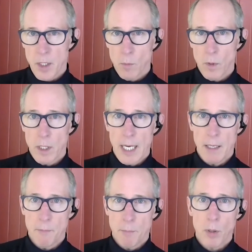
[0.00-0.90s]
When a
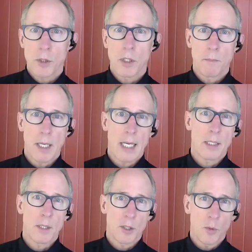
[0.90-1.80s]
person
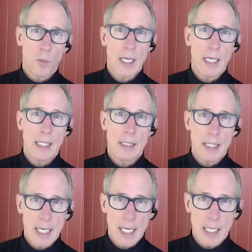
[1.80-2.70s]
passes away
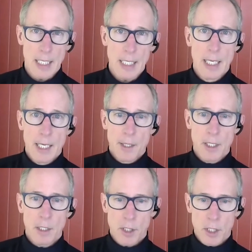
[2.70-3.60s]
today,
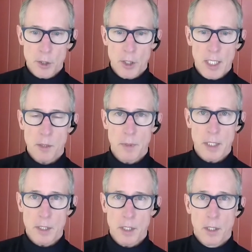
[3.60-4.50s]
there's an
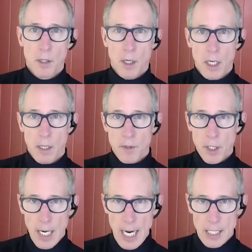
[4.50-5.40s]
adjustment of
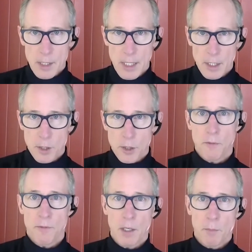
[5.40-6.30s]
their assets to
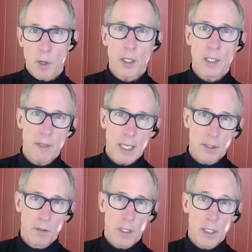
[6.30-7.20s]
fair market value.
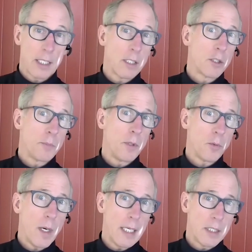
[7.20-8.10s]
And that goes both
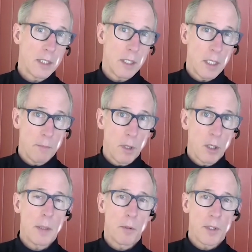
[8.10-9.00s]
ways. Most
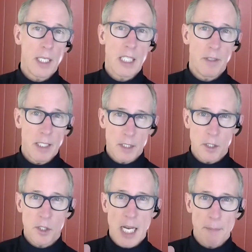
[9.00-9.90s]
people think of it as a
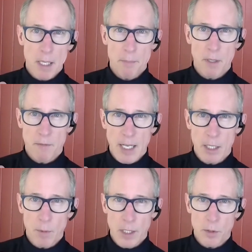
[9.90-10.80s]
step up in
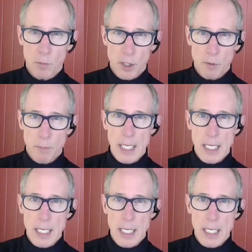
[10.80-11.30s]
valuation where you paid